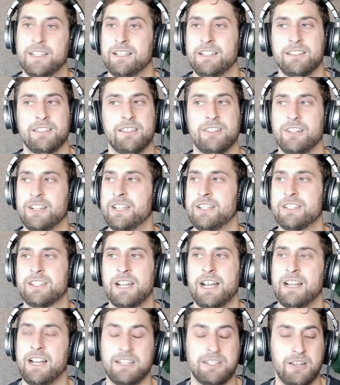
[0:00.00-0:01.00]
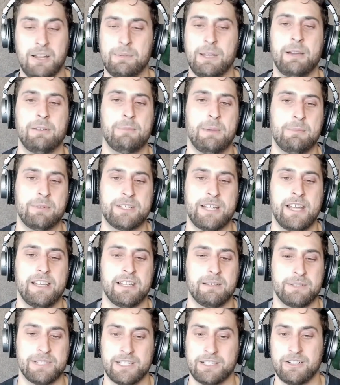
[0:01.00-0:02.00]
there is, I remember telling
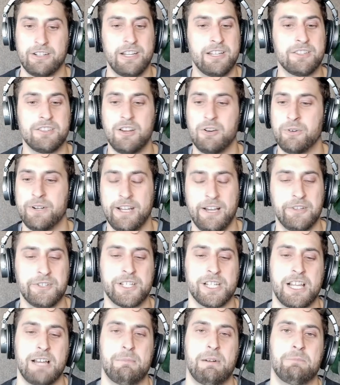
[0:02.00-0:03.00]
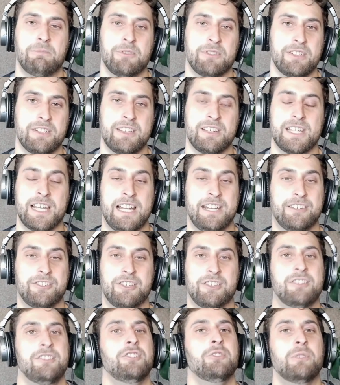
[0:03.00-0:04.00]
him, I was like, there is no one else to come up with the design. It's
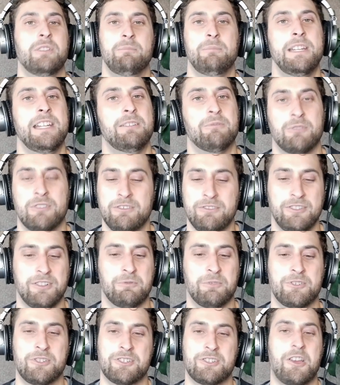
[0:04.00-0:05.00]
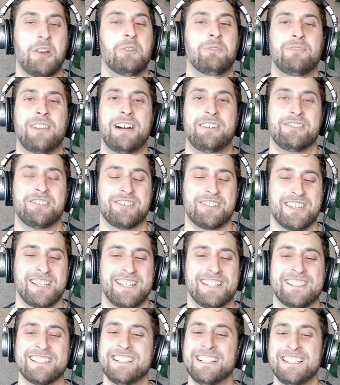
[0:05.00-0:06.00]
just you and me. We're just co-founders.
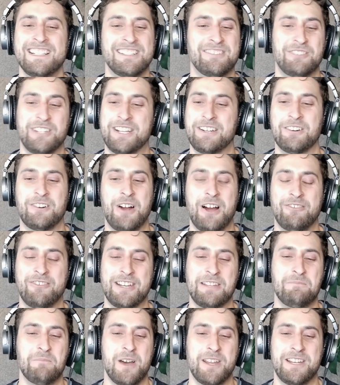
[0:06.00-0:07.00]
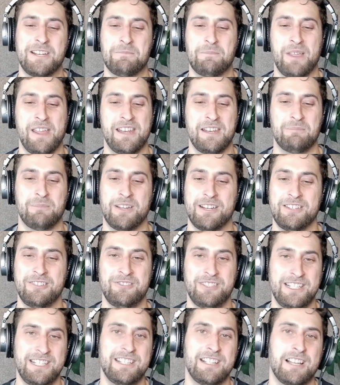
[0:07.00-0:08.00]
We don't have any money to pay anybody. You
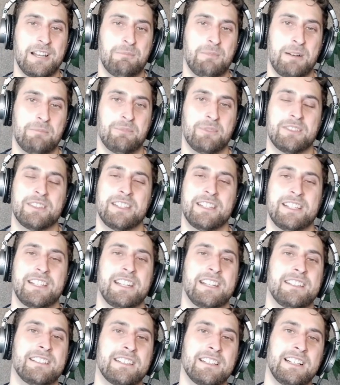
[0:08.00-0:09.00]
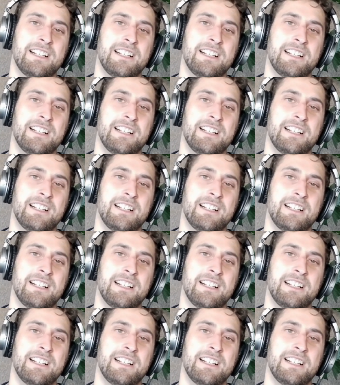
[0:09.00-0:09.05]
need to come up with it. And